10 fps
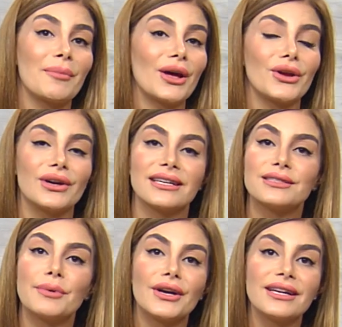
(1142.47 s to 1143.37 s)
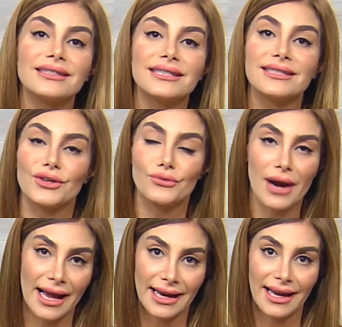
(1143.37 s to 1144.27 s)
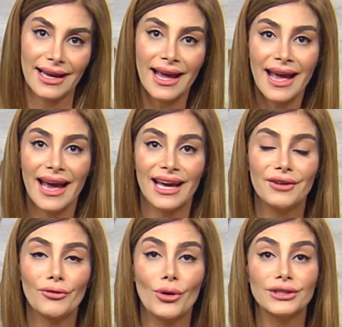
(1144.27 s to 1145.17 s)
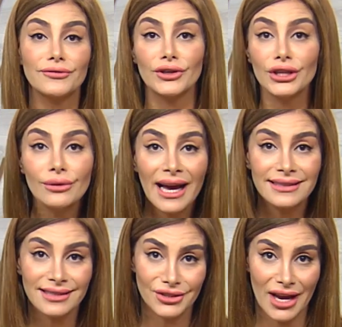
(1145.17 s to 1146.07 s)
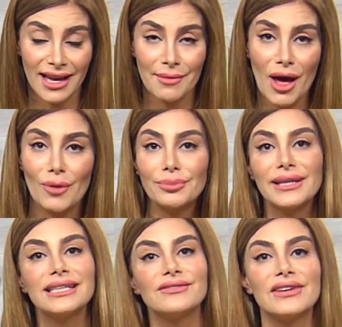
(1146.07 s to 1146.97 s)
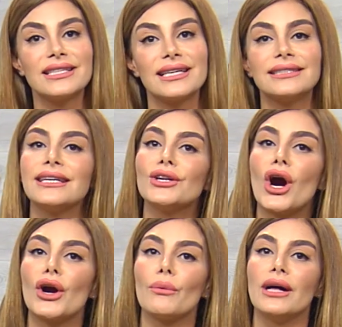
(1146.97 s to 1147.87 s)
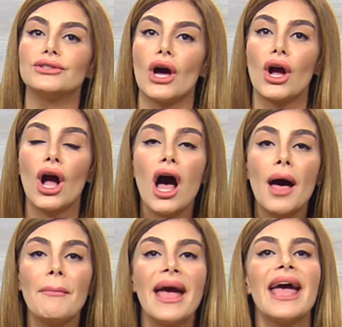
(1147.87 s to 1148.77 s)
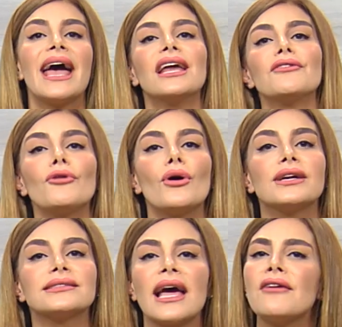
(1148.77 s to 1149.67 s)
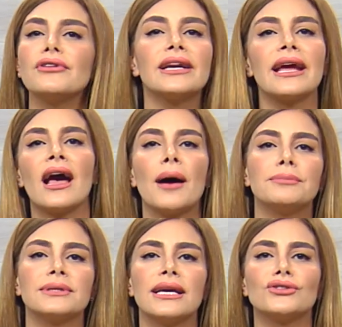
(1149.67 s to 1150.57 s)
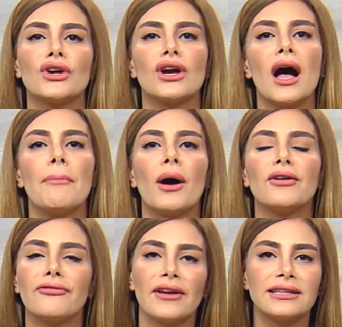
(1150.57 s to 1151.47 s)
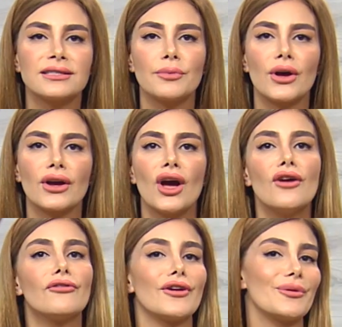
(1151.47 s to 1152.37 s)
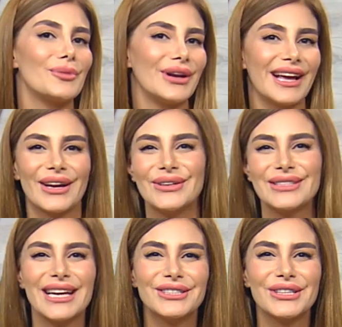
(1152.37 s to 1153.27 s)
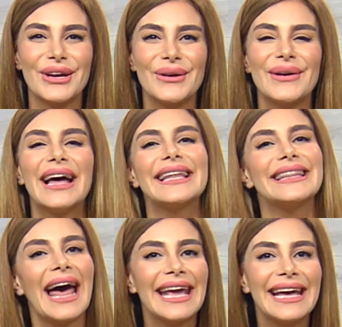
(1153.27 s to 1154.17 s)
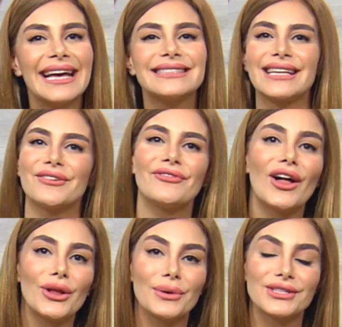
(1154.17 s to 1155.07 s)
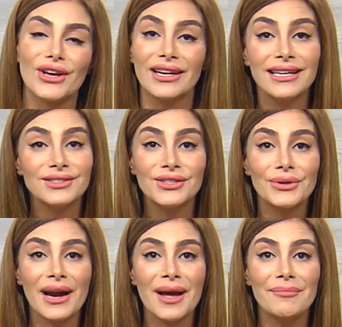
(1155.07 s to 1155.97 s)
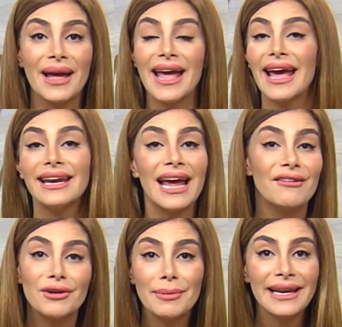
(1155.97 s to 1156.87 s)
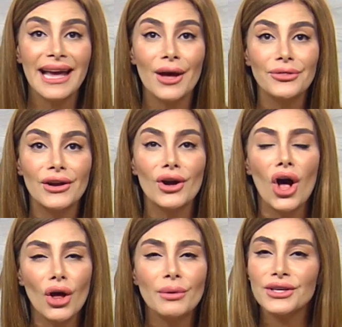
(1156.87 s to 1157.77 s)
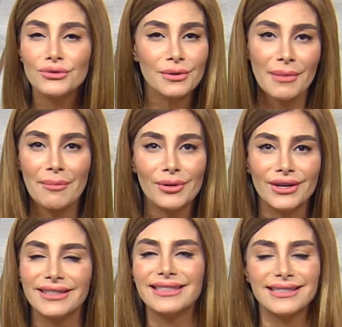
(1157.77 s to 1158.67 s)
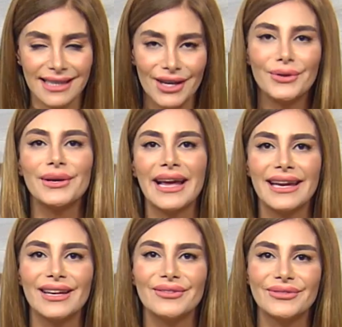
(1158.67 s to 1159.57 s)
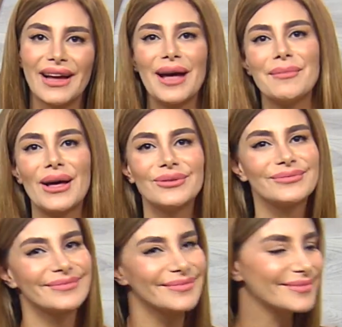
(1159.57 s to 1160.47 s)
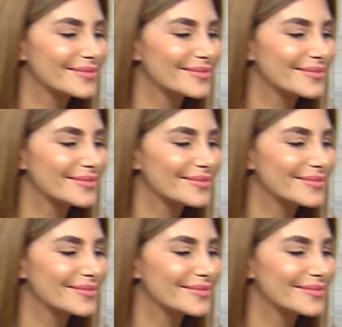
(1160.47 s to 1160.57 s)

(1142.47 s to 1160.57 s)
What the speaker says: about your experiences in writing. And of course, for you guys to check him out, please visit deanhartwell.com. And of course, everyday updates are up on Facebook for the Maria Cozette Show. Like us and follow us on Instagram. And everybody out there, always remember to stay creative. I'm out.